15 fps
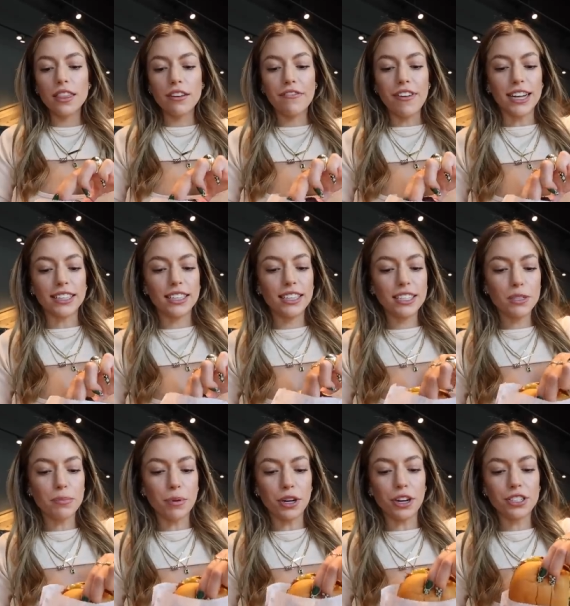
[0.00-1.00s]
The fact that
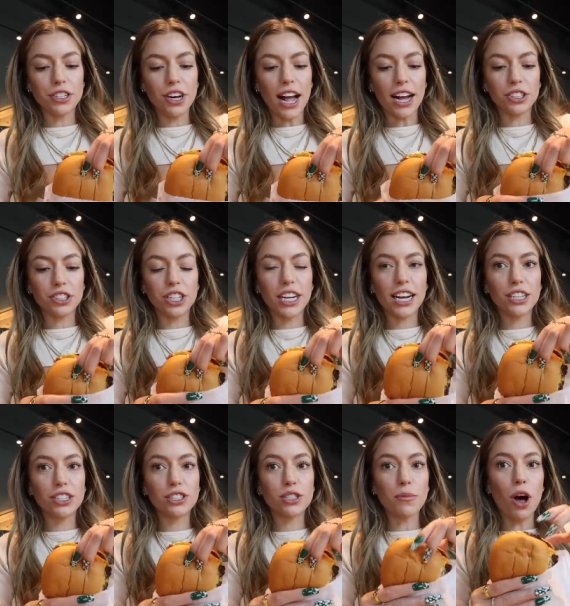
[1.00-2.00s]
these burgers are actually
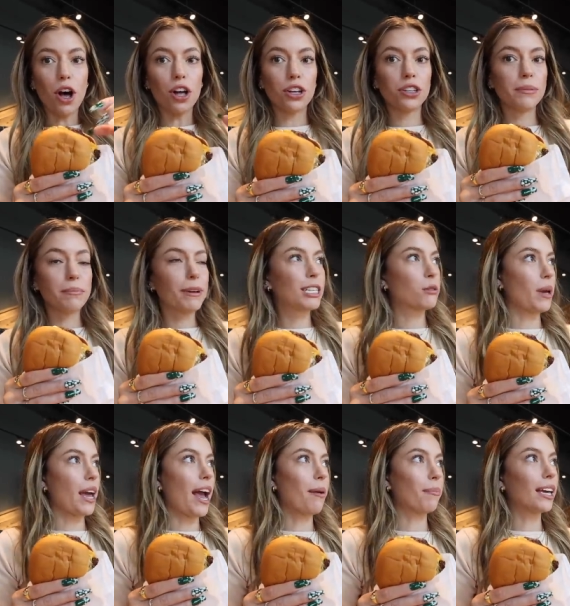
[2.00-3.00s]
kind of small makes
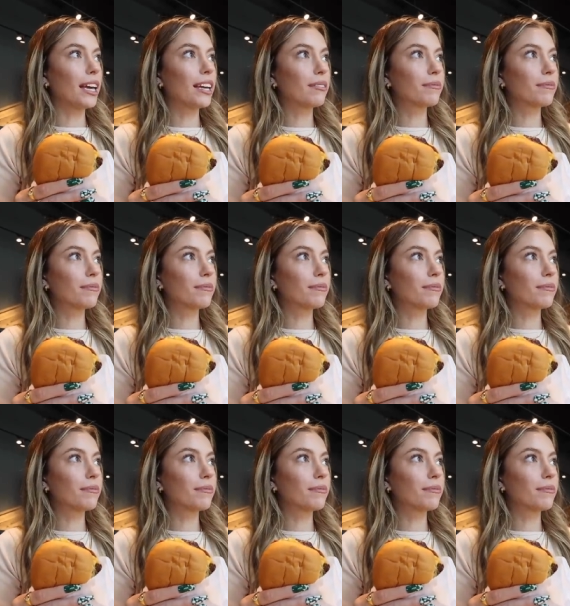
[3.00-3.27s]
me happy.